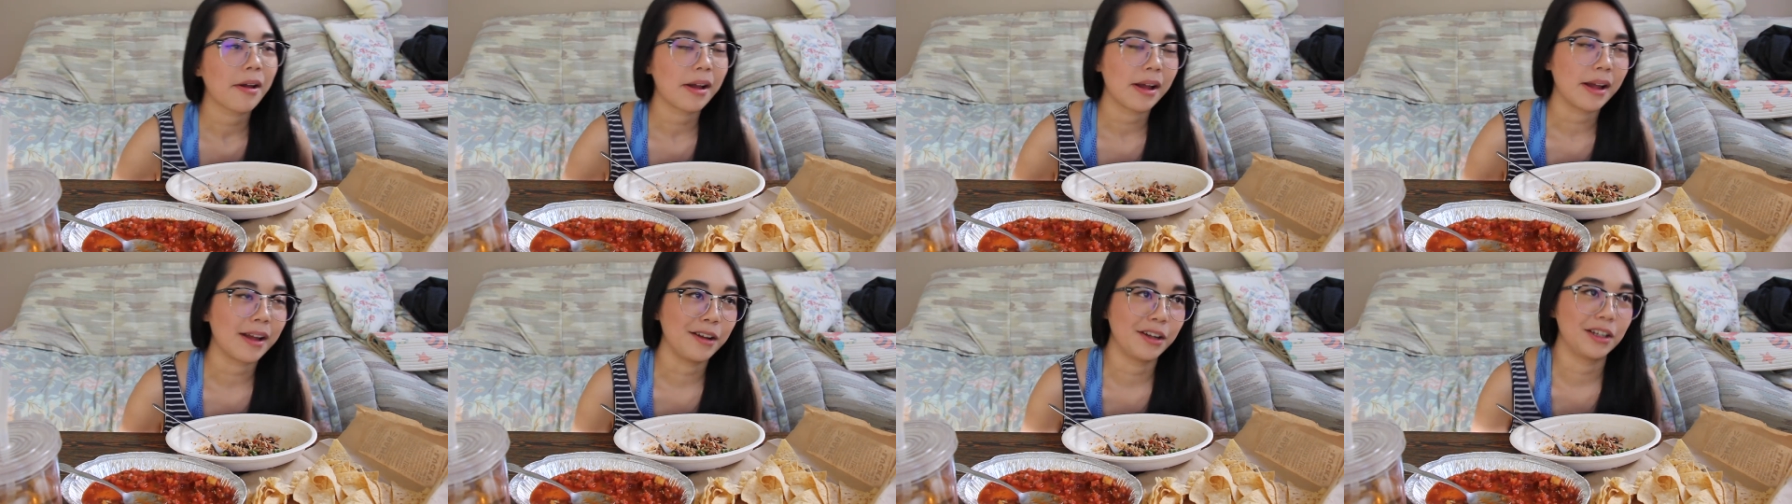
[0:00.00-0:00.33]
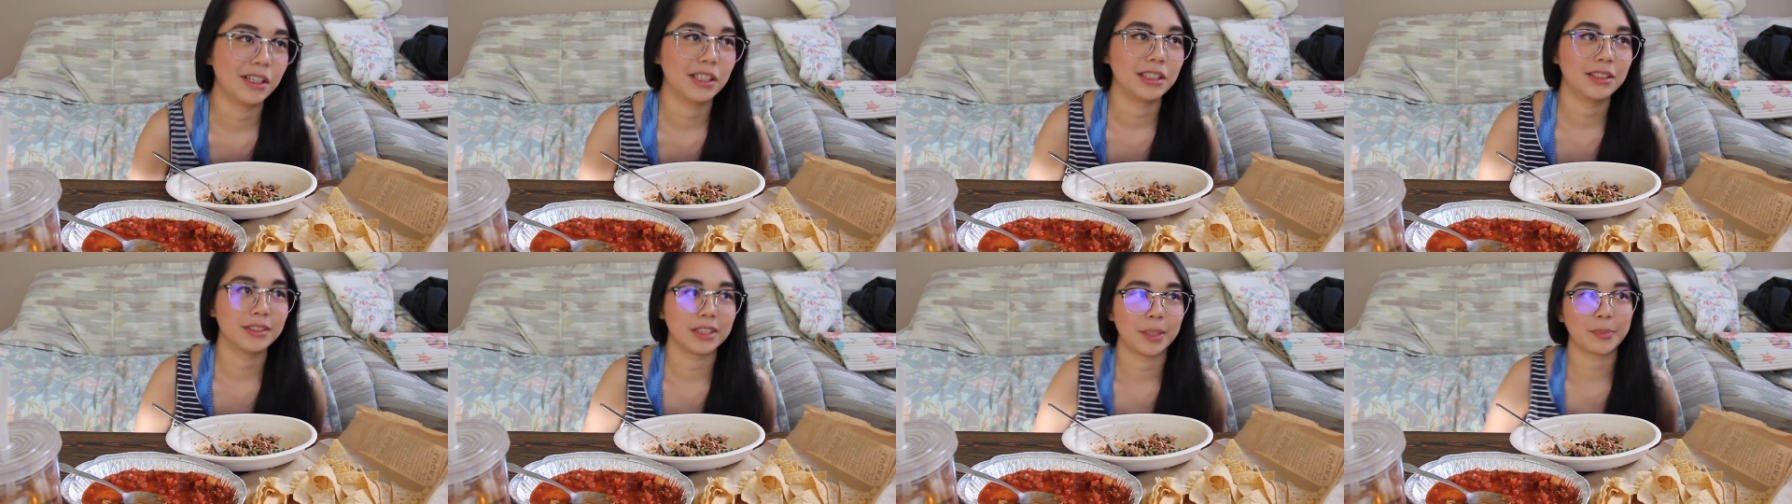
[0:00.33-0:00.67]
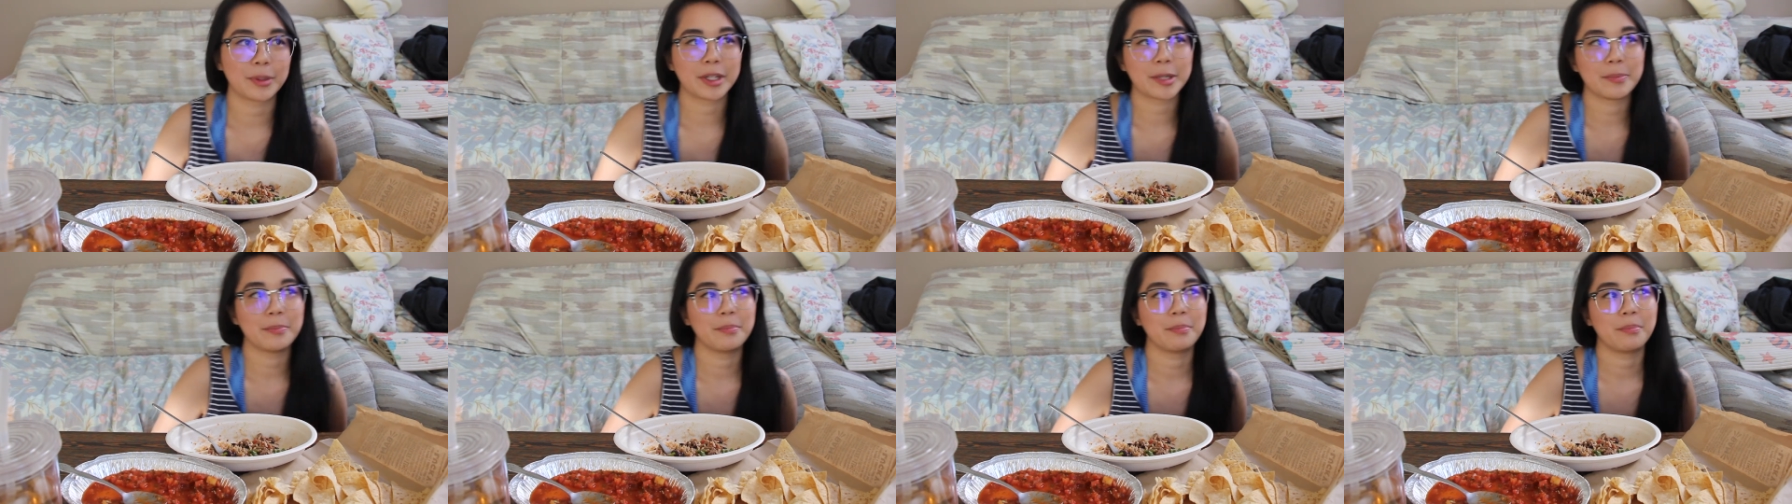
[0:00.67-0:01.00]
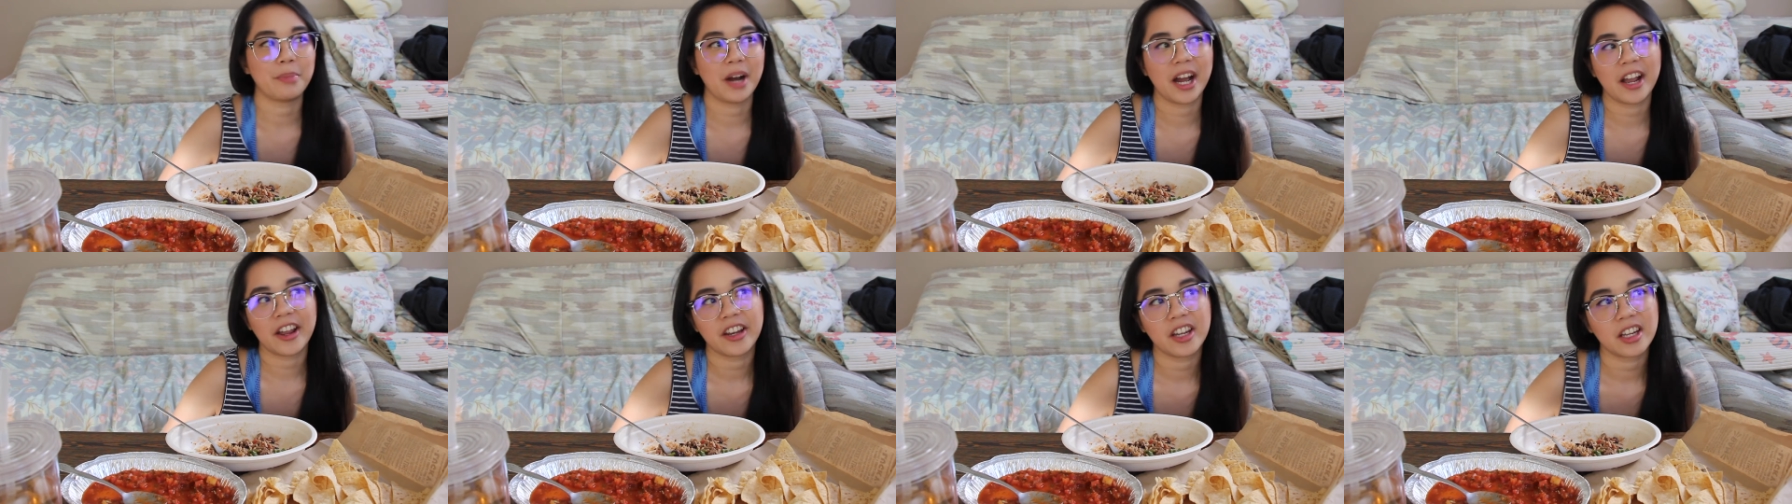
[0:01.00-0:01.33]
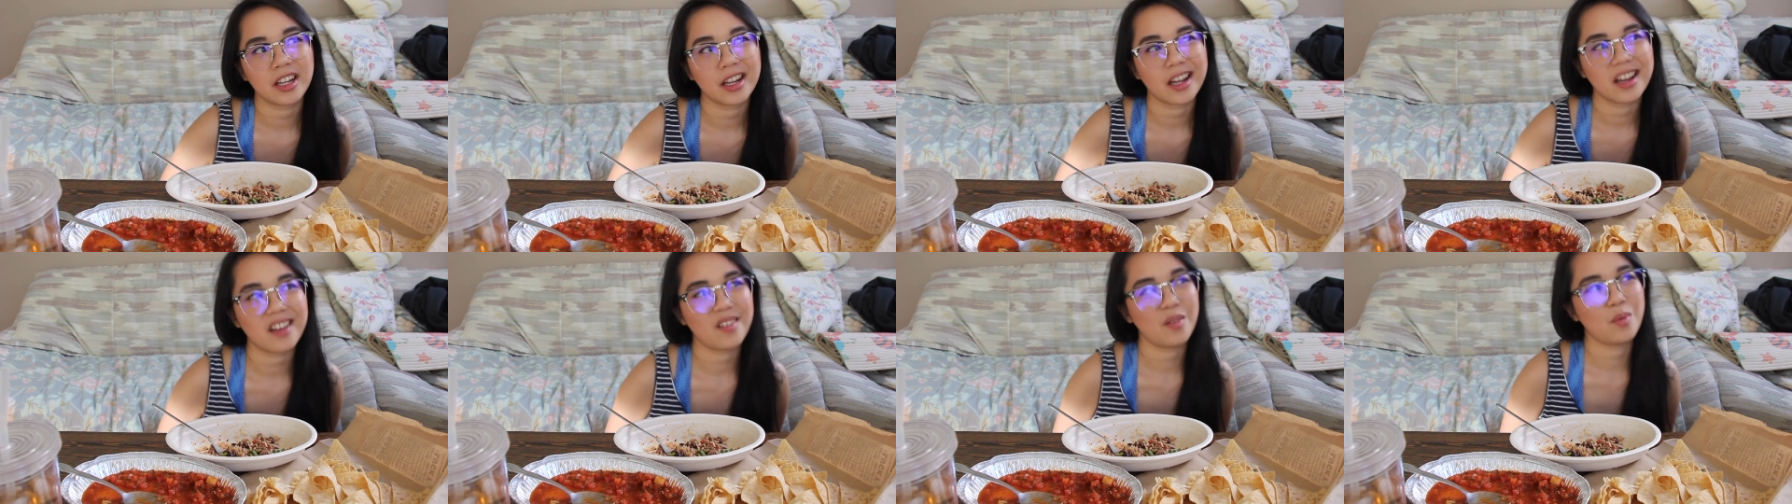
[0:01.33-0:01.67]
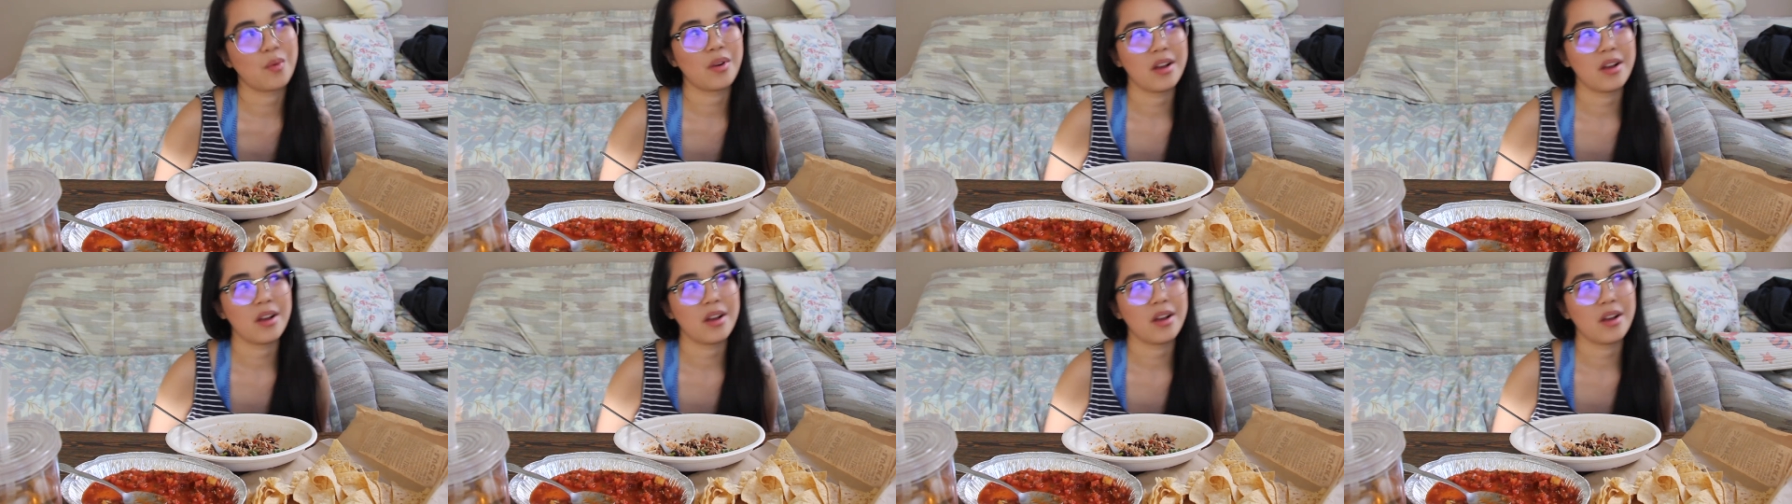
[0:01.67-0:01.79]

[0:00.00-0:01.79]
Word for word: and I'm combining it